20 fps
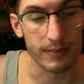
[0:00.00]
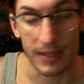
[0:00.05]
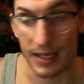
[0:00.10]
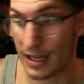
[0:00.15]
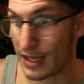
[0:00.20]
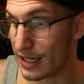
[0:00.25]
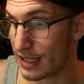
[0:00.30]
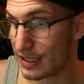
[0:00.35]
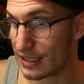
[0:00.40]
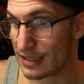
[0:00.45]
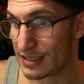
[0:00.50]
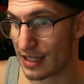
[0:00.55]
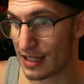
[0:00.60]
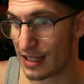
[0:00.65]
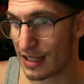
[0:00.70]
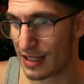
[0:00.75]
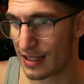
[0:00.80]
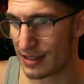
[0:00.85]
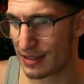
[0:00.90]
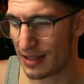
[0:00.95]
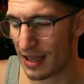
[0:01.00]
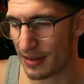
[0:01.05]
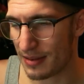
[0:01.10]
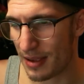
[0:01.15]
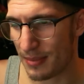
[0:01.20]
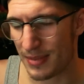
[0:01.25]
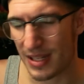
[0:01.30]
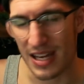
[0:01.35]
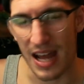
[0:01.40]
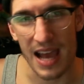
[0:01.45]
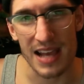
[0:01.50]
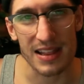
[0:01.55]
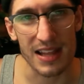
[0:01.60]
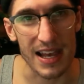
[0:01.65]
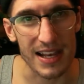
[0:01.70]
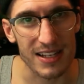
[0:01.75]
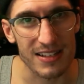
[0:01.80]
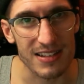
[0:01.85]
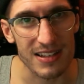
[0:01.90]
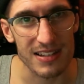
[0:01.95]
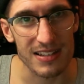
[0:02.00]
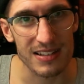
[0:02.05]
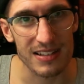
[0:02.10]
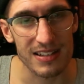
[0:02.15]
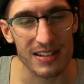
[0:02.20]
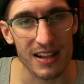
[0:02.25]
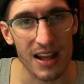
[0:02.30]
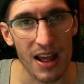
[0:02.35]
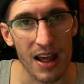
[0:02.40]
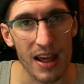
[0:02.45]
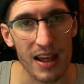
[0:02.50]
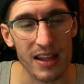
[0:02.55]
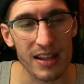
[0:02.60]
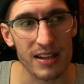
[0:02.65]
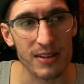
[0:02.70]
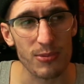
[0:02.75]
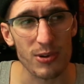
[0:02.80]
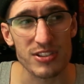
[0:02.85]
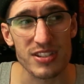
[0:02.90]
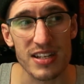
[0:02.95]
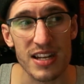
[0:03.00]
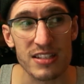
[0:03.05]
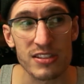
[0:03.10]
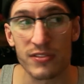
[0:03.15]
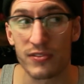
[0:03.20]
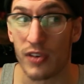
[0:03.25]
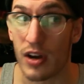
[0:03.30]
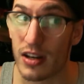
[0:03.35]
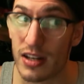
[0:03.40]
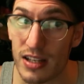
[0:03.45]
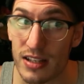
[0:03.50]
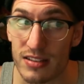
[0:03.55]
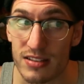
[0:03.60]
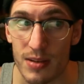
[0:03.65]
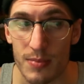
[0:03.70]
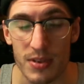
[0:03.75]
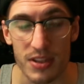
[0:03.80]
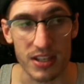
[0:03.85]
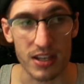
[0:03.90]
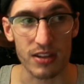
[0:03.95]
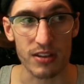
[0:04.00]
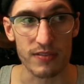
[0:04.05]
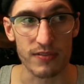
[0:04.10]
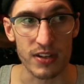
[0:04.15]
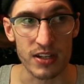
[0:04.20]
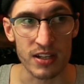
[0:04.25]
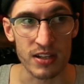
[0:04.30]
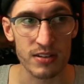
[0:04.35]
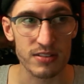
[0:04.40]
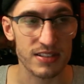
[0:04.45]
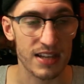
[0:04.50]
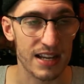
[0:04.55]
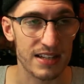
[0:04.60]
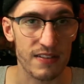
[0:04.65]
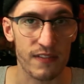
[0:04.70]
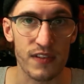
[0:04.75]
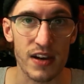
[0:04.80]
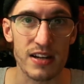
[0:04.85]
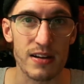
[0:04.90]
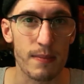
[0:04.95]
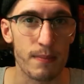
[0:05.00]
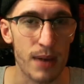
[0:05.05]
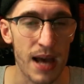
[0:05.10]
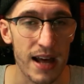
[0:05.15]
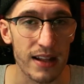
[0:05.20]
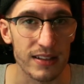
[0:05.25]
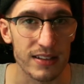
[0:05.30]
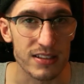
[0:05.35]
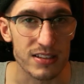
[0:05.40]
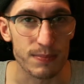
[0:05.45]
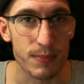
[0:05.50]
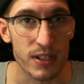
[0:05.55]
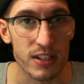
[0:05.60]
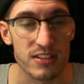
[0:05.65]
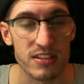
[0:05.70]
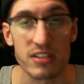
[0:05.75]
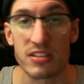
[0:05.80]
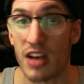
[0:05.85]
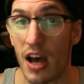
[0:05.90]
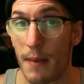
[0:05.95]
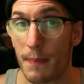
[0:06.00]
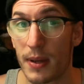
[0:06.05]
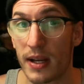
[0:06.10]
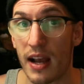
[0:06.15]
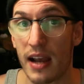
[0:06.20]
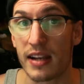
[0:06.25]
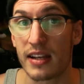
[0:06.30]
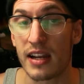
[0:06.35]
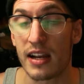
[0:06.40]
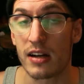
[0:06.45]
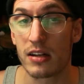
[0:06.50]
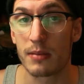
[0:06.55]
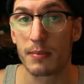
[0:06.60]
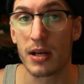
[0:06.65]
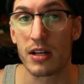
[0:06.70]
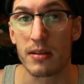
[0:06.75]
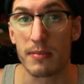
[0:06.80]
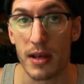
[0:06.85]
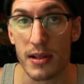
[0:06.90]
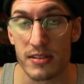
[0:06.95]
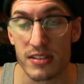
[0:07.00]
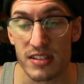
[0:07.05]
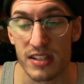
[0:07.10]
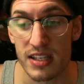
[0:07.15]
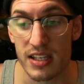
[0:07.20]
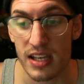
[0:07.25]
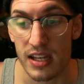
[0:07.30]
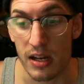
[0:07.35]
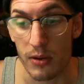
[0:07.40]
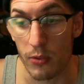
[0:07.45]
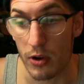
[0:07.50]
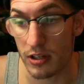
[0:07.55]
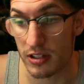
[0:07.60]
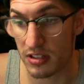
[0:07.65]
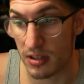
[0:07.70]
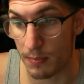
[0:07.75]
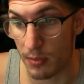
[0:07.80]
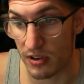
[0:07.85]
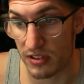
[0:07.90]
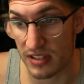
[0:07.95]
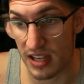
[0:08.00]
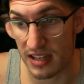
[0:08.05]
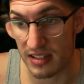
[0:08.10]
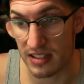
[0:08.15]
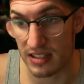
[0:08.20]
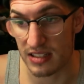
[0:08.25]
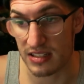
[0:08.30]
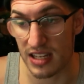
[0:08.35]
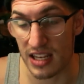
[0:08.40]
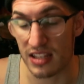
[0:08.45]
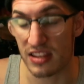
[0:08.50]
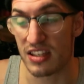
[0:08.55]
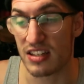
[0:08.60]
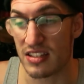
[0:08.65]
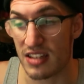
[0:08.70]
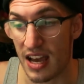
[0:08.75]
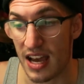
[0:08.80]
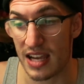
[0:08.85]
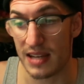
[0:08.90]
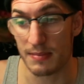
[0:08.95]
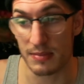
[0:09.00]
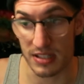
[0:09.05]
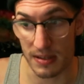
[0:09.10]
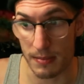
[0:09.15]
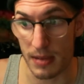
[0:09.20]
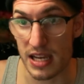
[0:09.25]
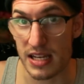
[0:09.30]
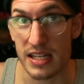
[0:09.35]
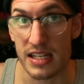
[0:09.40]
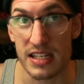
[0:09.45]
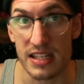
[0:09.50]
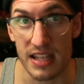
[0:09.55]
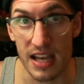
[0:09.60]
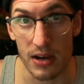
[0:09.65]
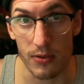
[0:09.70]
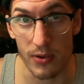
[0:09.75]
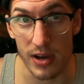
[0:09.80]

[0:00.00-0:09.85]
And I mean, I liked it. It wasn't as funny as some of the other videos. I had to find a balance, but it's a topic I cared about immensely and I wanted to present it, take the time to make it in that